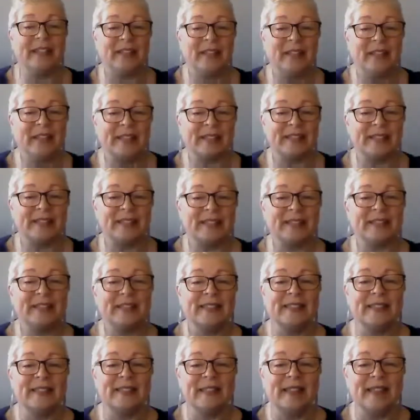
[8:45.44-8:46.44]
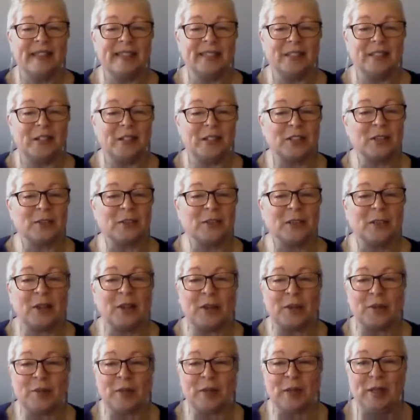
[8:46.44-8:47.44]
Yes, I talk to a
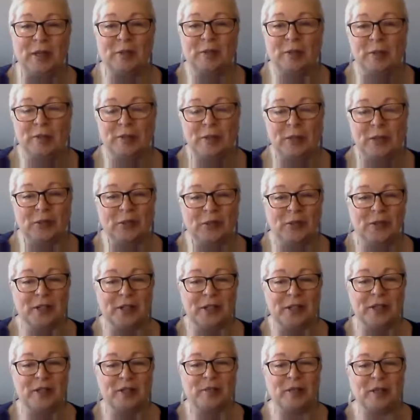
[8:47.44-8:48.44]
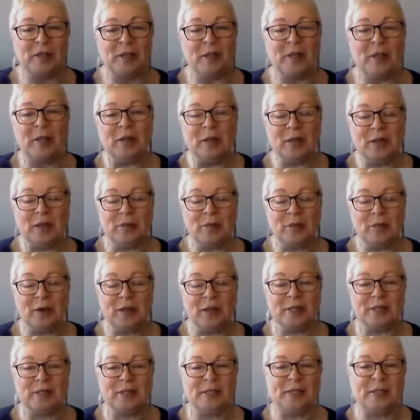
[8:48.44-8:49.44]
lot of people about trying to be
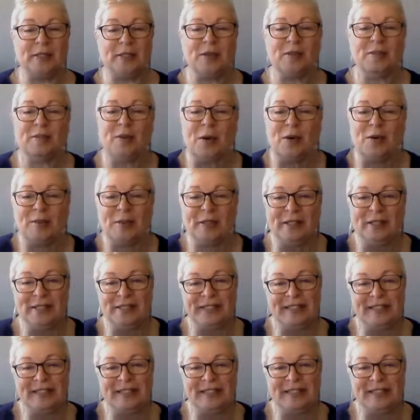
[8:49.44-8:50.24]
present in the moment,